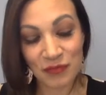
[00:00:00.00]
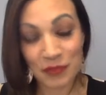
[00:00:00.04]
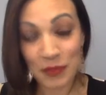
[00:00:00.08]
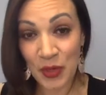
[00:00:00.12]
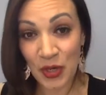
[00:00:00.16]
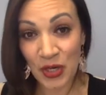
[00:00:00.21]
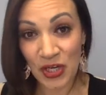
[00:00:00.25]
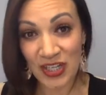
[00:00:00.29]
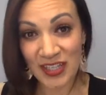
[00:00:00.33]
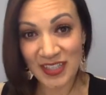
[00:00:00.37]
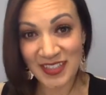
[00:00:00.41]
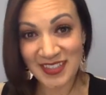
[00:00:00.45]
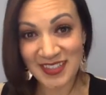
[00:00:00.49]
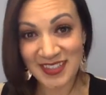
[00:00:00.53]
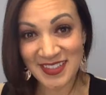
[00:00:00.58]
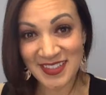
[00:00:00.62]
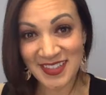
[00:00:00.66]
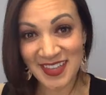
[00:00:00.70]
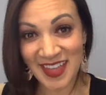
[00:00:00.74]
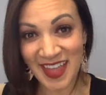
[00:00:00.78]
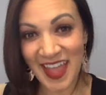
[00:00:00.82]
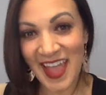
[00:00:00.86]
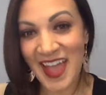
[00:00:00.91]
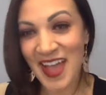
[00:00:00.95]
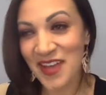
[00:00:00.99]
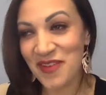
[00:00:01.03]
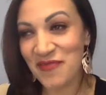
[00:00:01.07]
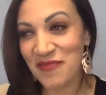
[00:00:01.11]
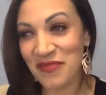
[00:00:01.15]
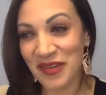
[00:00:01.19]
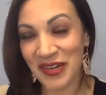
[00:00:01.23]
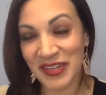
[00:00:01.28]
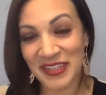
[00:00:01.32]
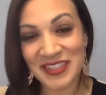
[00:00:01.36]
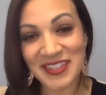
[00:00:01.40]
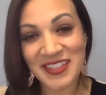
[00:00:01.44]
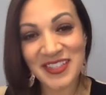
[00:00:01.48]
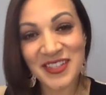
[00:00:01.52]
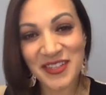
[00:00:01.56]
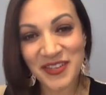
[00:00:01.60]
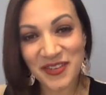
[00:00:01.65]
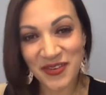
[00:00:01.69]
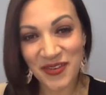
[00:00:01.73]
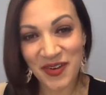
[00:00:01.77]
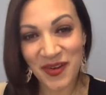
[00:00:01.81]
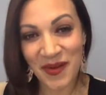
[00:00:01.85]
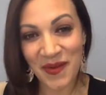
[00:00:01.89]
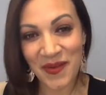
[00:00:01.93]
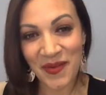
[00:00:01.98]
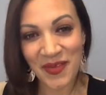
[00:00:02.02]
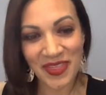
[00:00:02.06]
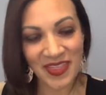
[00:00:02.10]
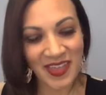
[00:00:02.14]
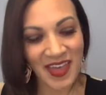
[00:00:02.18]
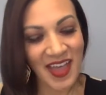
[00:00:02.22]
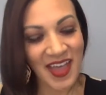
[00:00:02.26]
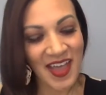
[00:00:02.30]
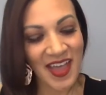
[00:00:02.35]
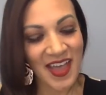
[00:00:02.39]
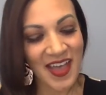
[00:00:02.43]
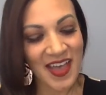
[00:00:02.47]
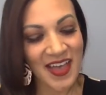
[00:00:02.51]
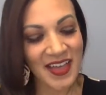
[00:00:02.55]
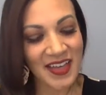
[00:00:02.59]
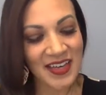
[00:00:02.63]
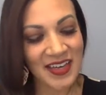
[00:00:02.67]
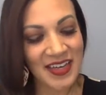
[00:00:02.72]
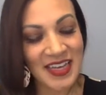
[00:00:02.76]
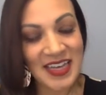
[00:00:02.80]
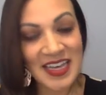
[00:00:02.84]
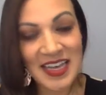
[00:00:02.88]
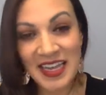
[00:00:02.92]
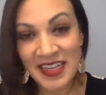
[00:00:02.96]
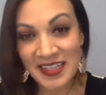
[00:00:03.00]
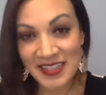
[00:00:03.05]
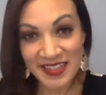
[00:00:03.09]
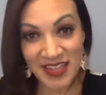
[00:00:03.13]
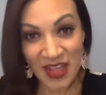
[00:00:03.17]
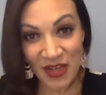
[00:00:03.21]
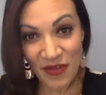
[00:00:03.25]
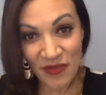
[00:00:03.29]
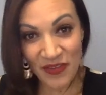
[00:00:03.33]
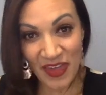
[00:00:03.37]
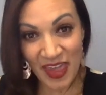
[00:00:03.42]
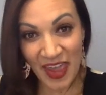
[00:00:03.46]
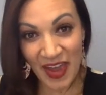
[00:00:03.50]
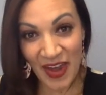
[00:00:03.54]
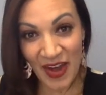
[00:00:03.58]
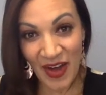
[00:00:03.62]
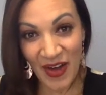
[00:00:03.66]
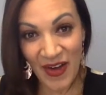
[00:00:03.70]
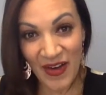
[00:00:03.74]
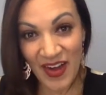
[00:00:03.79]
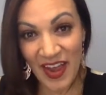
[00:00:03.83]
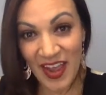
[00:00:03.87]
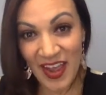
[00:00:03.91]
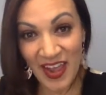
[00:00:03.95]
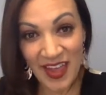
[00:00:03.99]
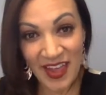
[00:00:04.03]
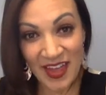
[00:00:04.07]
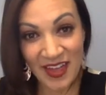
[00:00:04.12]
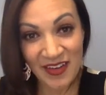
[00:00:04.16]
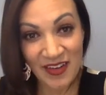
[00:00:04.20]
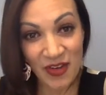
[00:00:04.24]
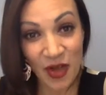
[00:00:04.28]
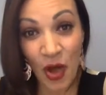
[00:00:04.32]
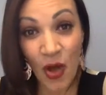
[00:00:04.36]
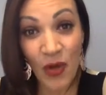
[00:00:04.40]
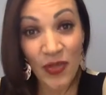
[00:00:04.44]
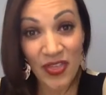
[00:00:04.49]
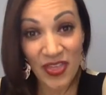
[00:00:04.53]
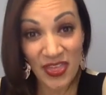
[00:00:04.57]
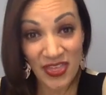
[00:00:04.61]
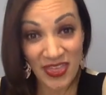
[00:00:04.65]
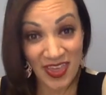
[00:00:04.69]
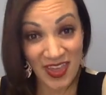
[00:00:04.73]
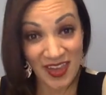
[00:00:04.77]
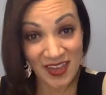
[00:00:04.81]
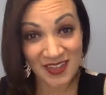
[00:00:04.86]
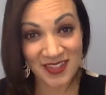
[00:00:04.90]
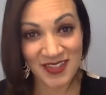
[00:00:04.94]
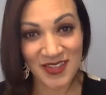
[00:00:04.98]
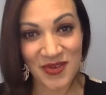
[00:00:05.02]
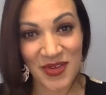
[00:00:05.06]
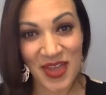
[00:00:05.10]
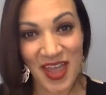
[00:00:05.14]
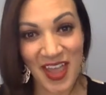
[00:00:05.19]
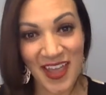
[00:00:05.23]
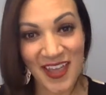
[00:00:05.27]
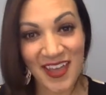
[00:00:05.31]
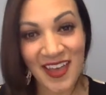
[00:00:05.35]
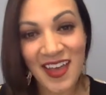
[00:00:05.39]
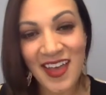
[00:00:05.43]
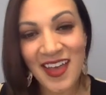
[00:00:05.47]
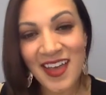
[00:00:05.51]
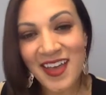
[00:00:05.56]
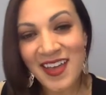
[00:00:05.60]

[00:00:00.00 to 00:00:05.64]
books and personal growth and self care and all the things. Okay,